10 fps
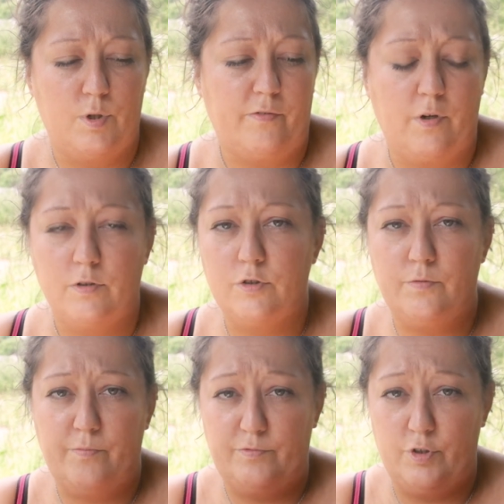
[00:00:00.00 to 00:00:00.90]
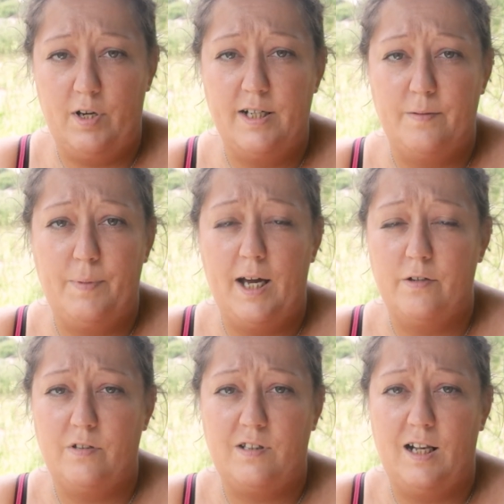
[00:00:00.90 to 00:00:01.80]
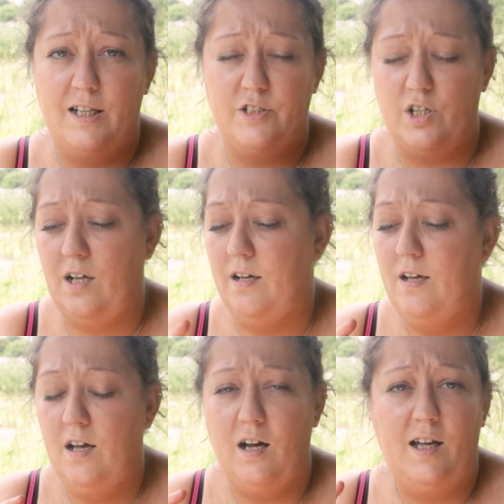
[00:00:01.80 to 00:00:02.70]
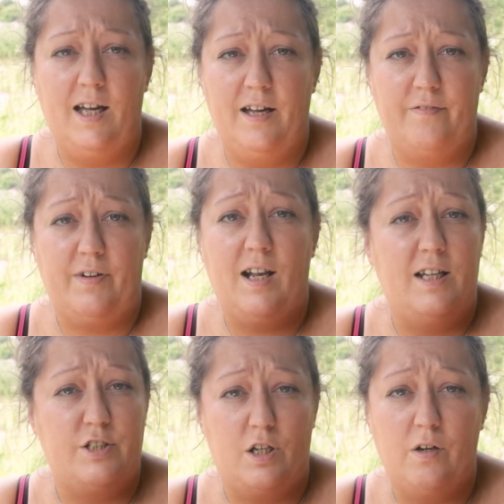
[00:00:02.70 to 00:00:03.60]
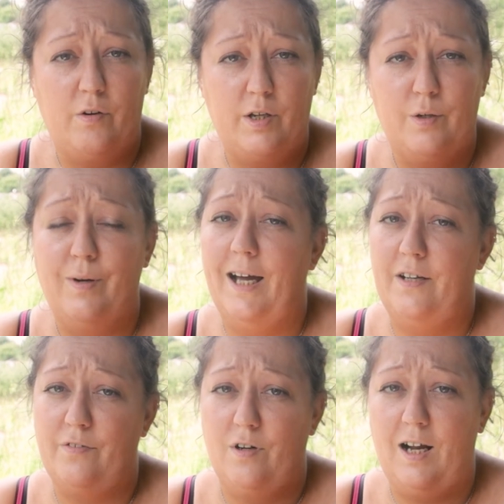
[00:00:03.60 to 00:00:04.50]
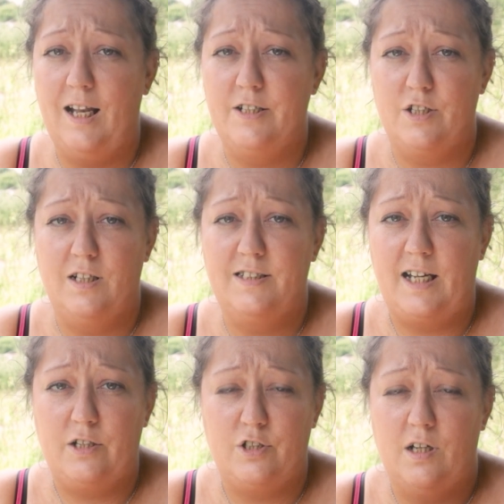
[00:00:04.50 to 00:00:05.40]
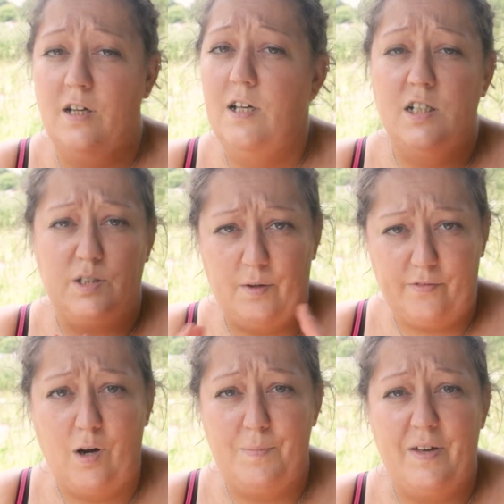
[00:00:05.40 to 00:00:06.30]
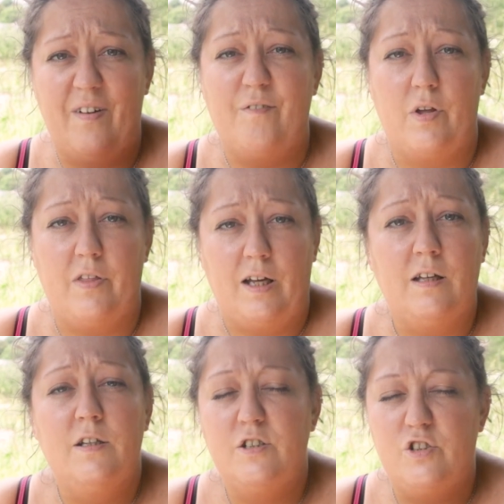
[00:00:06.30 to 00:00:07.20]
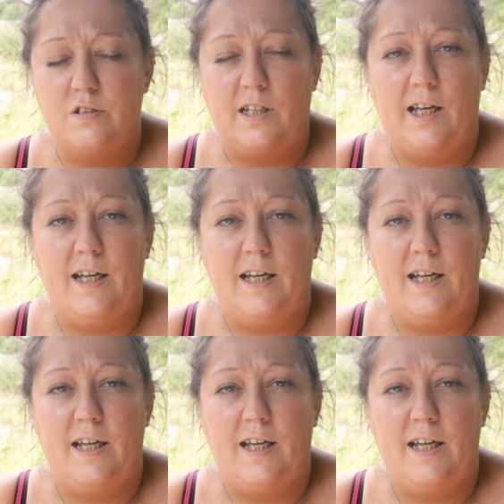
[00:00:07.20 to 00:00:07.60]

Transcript: So I've got dried and powdered calendula, I have calendula oil, and I've got calendula tincture, so I've got a bit of everything just in